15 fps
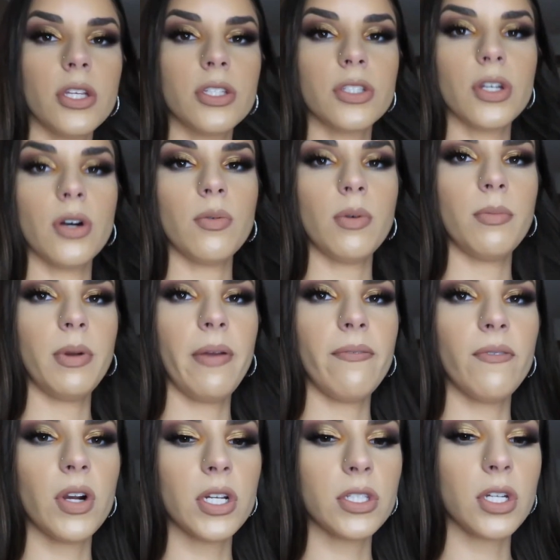So when we
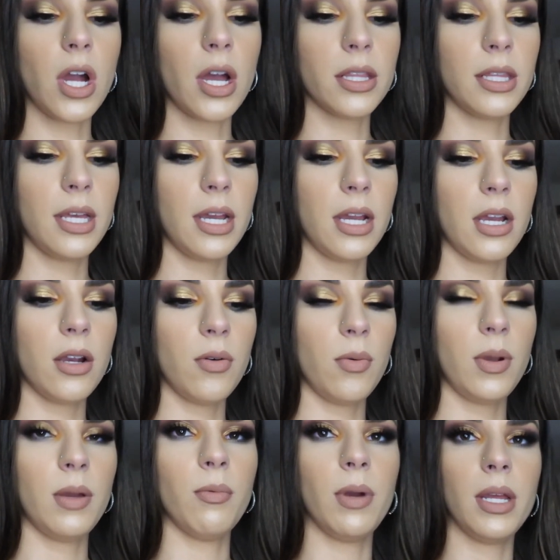first got there,
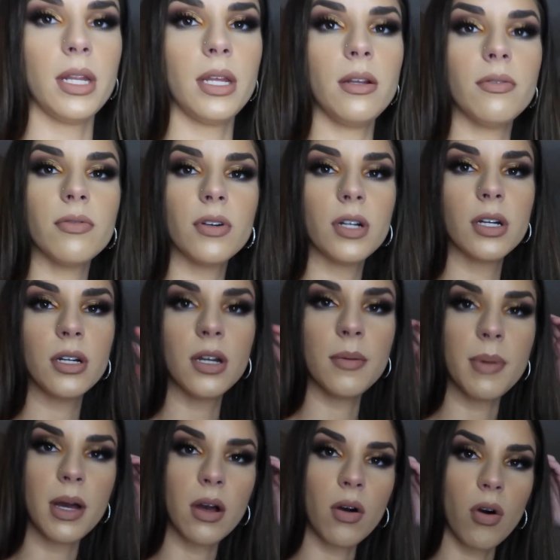we waited for
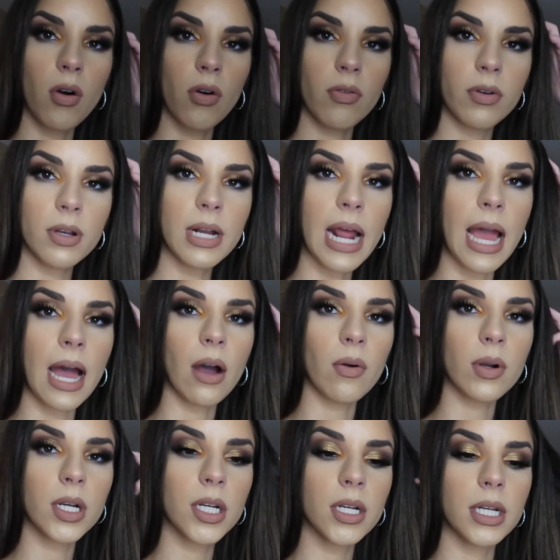about over an
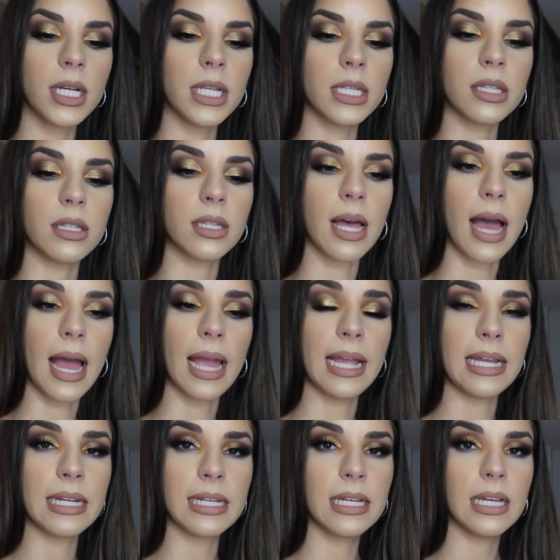hour in
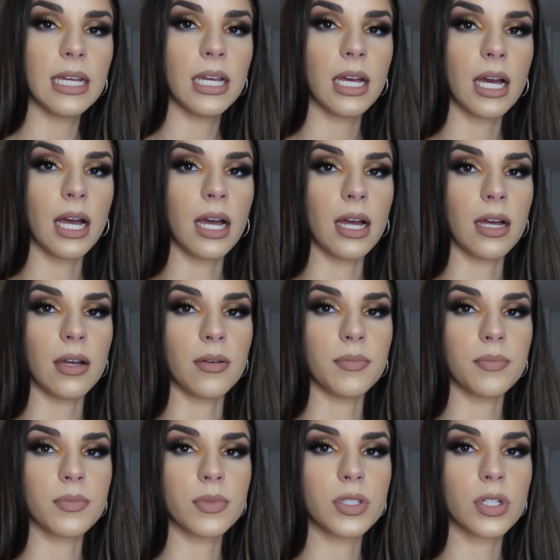line.
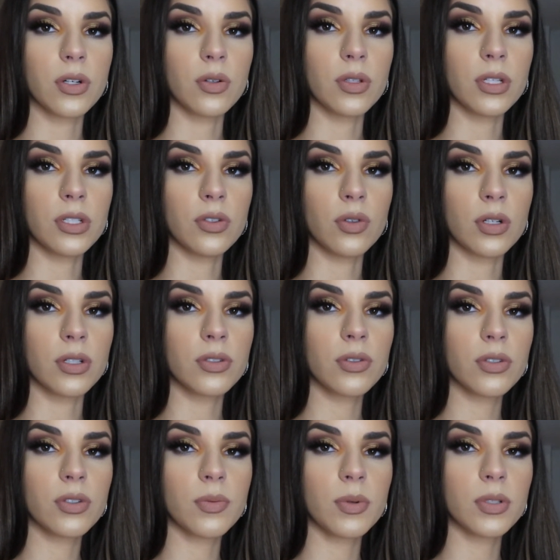So the doors
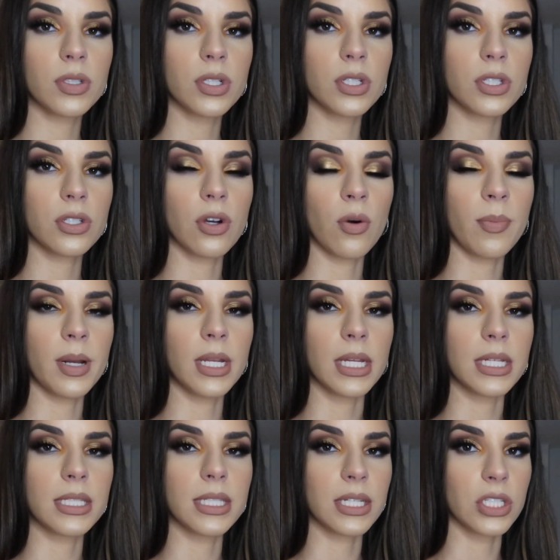were supposed to open at
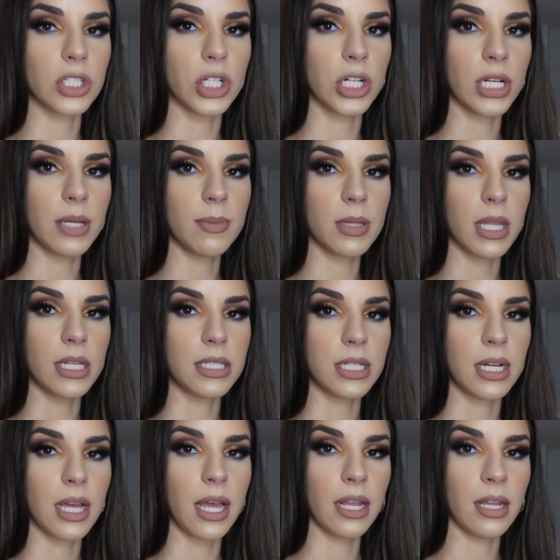like 6:30, but they
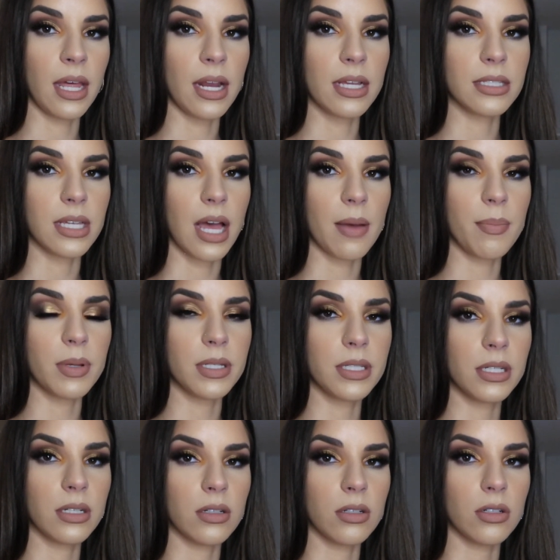didn't let us up
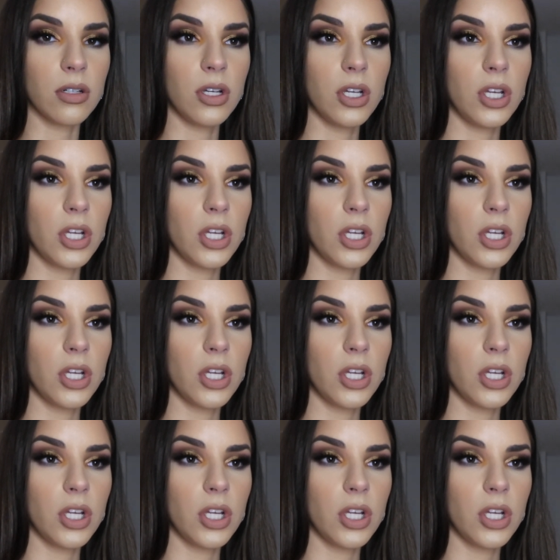until